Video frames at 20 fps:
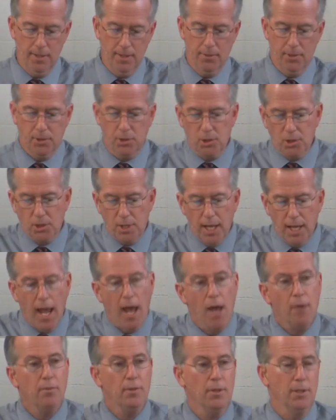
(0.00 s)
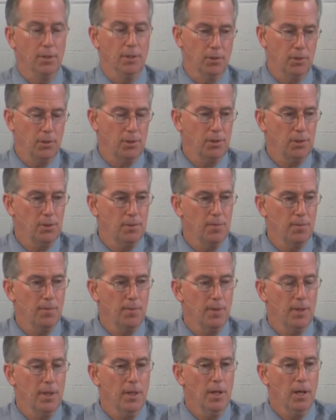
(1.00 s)
This is the evidence
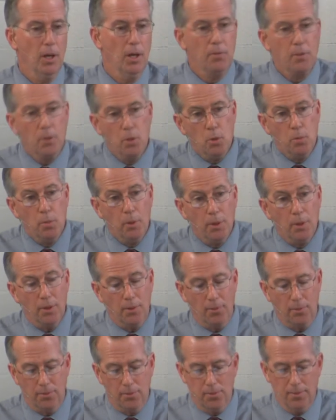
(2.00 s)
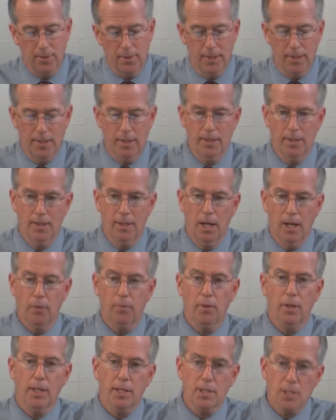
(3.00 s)
of the new birth,
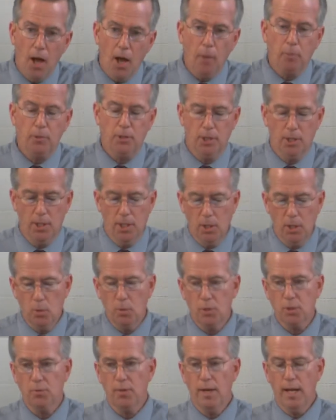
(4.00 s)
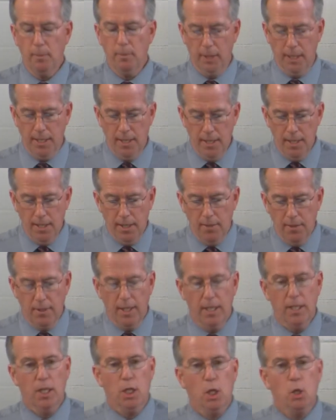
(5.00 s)
of adoption into his family,
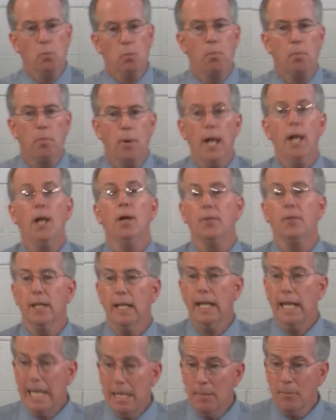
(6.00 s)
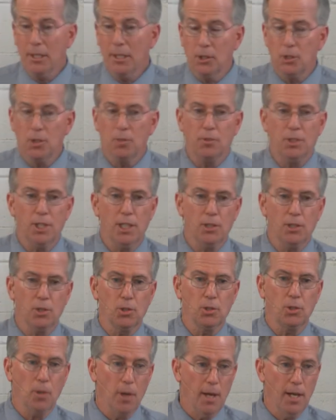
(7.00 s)
that you bear the image of
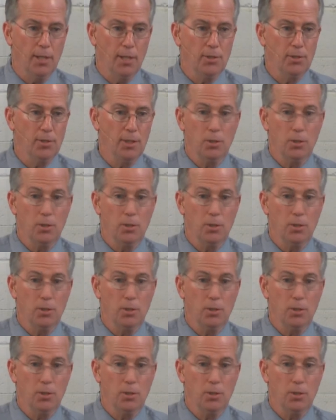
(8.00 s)
Jesus Christ.